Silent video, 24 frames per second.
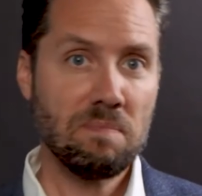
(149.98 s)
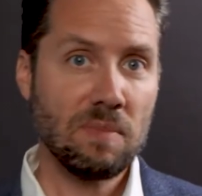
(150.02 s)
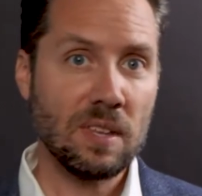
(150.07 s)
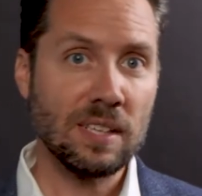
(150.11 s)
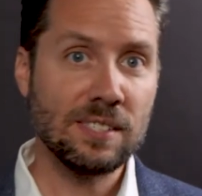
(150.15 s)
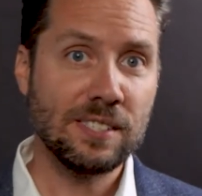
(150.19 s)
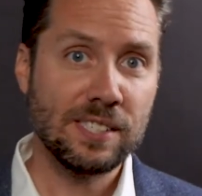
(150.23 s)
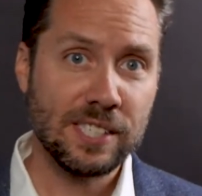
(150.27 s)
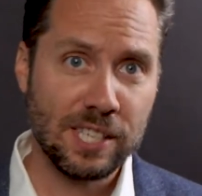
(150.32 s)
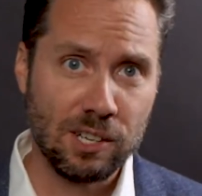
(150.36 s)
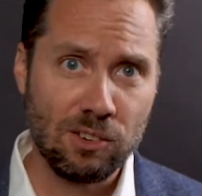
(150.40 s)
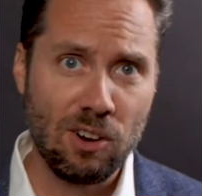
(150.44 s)

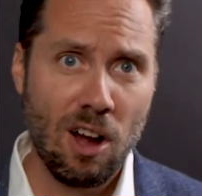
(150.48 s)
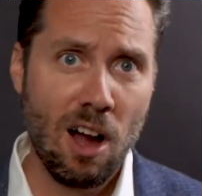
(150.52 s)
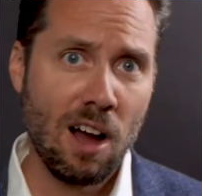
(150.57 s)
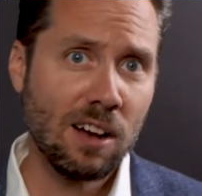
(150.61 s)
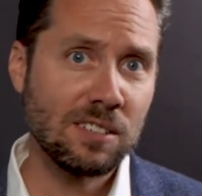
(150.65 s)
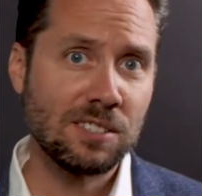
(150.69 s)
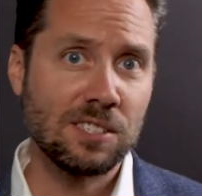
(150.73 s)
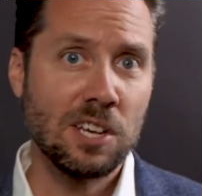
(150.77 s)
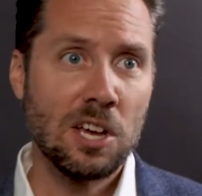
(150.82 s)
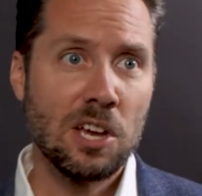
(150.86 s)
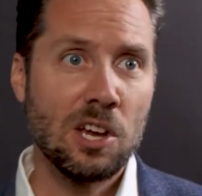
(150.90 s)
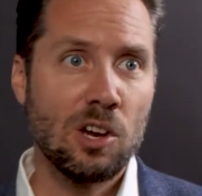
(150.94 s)

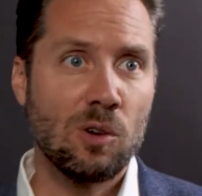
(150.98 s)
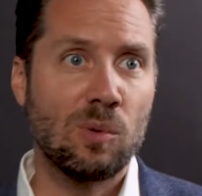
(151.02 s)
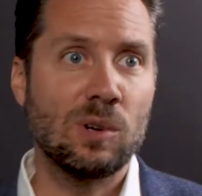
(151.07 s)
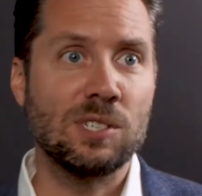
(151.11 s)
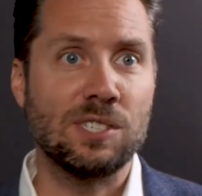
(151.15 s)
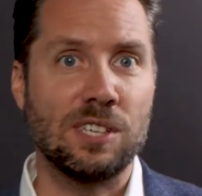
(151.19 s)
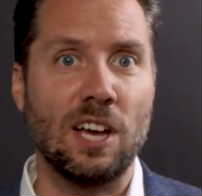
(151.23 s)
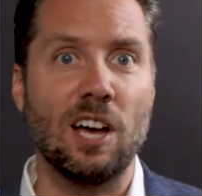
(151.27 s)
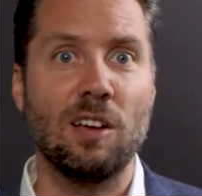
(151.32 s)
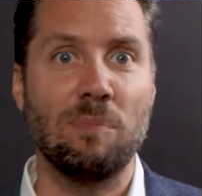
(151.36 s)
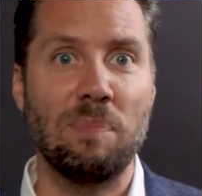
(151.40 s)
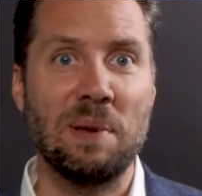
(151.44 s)
Xerox was
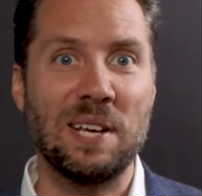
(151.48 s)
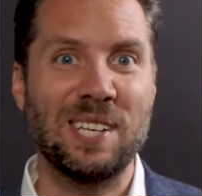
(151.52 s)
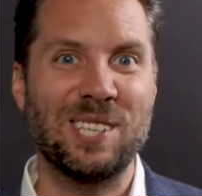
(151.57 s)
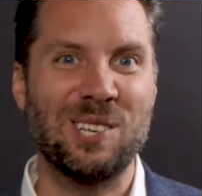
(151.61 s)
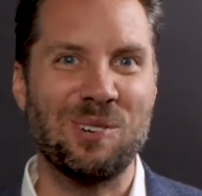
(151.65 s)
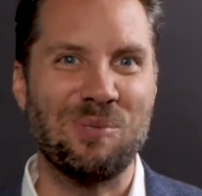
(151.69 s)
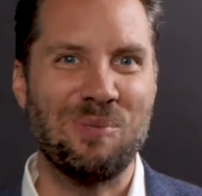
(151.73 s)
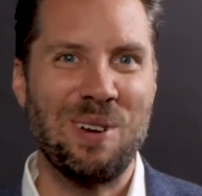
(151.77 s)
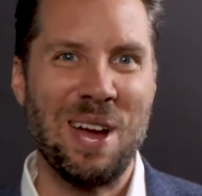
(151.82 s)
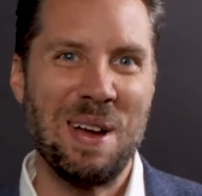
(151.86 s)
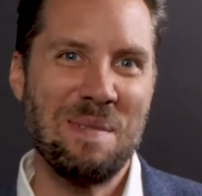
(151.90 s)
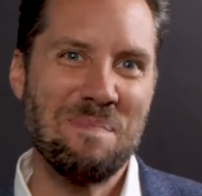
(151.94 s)
helping to
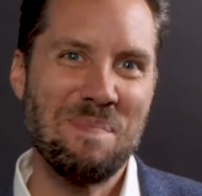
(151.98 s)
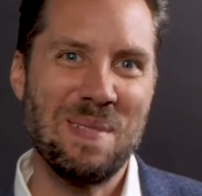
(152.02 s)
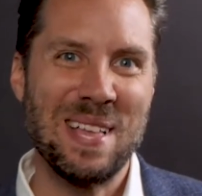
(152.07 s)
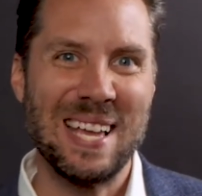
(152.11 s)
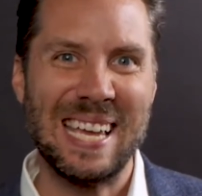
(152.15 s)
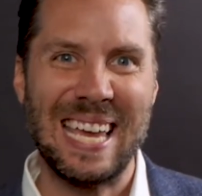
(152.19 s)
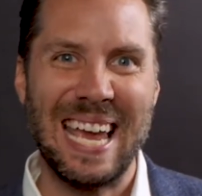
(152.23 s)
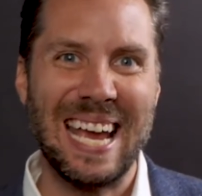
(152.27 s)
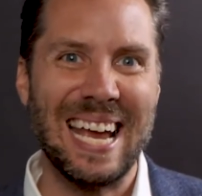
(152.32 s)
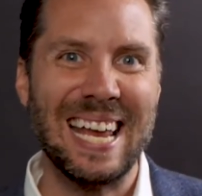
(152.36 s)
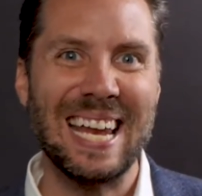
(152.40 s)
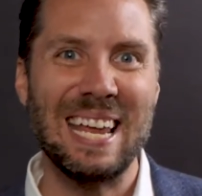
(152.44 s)

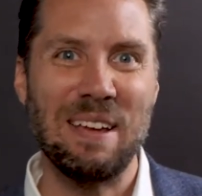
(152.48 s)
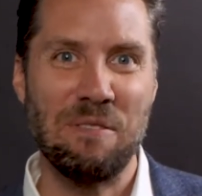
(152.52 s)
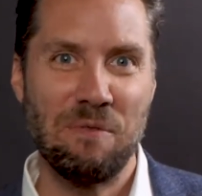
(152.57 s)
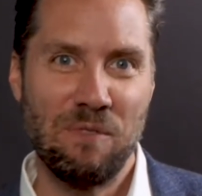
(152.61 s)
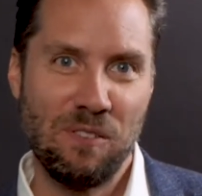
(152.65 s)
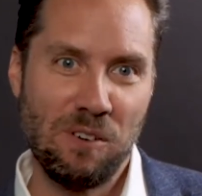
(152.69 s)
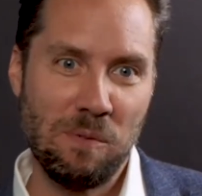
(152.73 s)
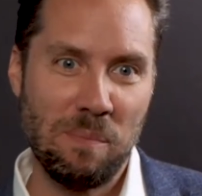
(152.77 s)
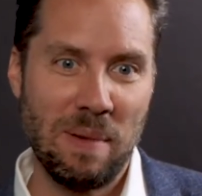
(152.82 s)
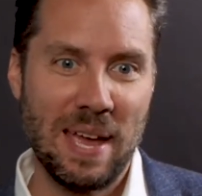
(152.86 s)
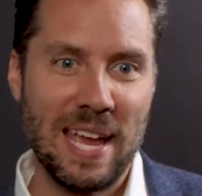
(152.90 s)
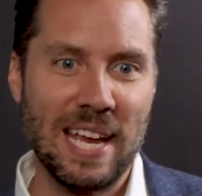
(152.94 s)
replicate
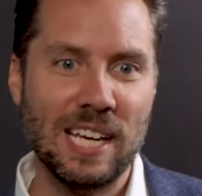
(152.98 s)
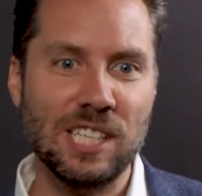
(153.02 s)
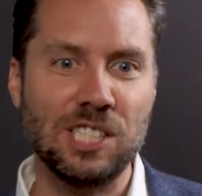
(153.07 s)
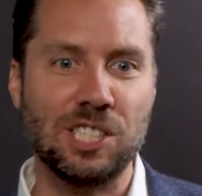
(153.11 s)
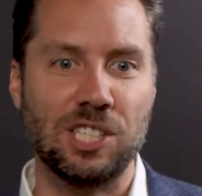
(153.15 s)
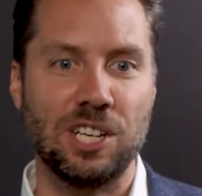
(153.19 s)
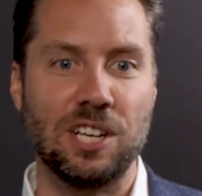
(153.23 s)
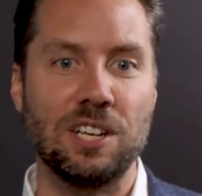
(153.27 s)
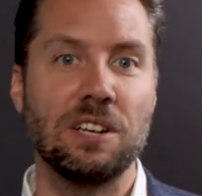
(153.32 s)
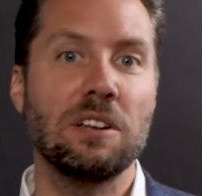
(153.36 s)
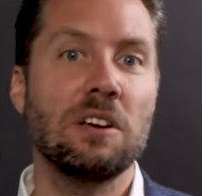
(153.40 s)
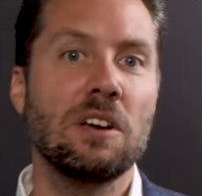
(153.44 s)

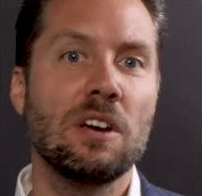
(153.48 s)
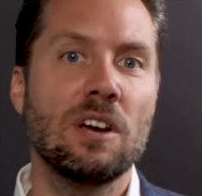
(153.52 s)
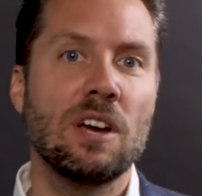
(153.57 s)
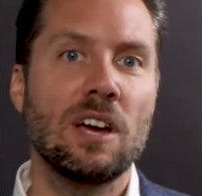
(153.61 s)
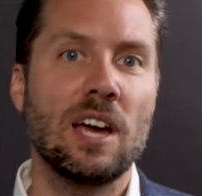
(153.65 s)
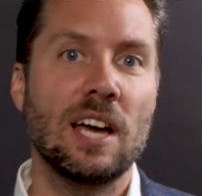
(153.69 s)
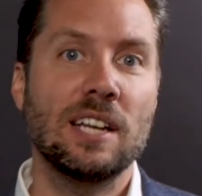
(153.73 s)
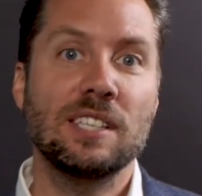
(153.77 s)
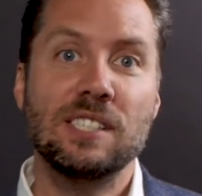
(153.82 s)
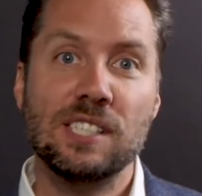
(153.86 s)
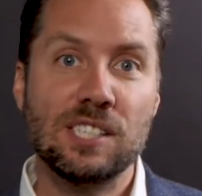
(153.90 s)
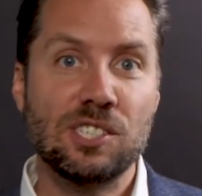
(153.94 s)
information
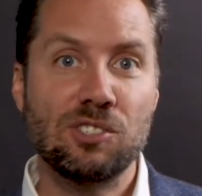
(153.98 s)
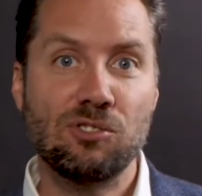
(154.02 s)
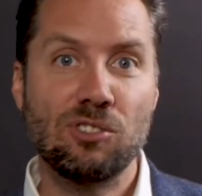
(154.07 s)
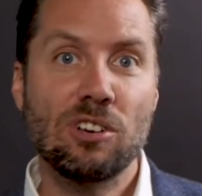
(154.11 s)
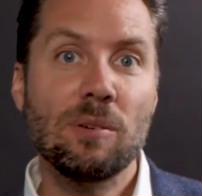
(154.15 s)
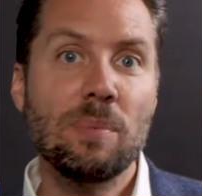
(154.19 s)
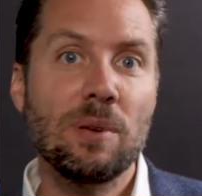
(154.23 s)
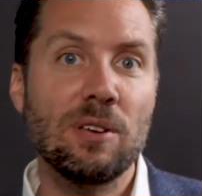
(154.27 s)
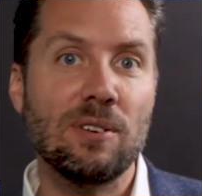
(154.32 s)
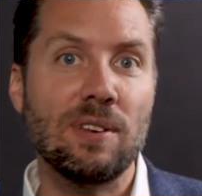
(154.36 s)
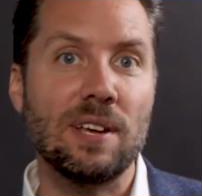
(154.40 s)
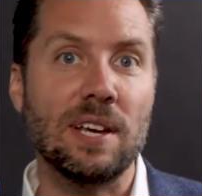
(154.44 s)
and
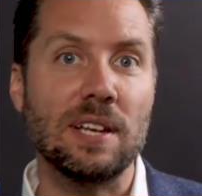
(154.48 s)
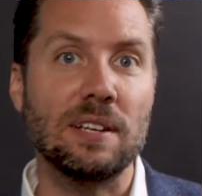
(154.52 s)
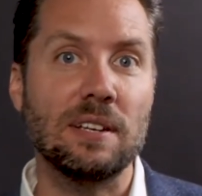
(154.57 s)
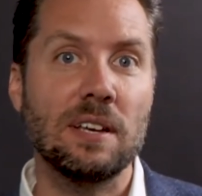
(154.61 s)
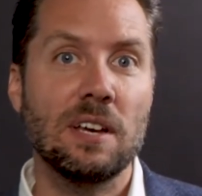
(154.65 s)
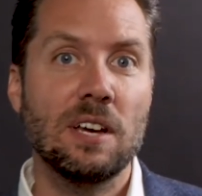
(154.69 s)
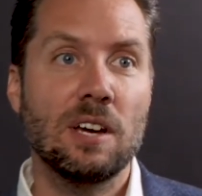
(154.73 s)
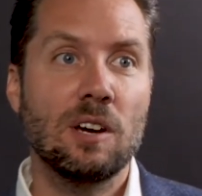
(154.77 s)
distribute it.